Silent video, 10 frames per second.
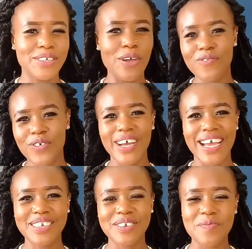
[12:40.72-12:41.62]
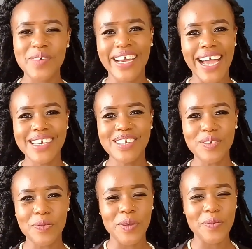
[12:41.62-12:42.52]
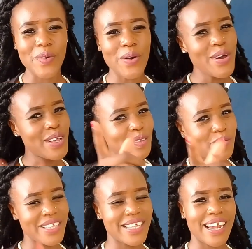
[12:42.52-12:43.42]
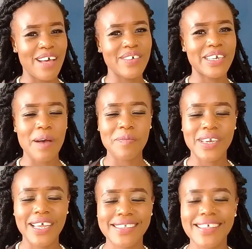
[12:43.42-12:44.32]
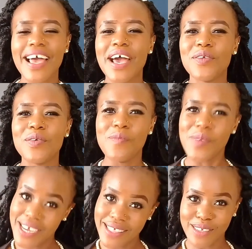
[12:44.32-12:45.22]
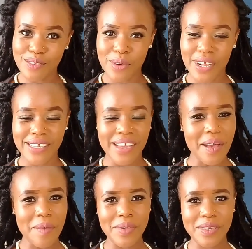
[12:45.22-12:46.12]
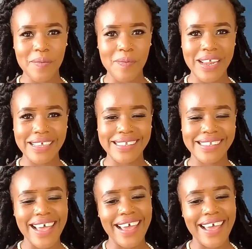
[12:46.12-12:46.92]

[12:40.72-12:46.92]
don't forget to be kind to people, spread the love and happiness, and we'll make this world a better place.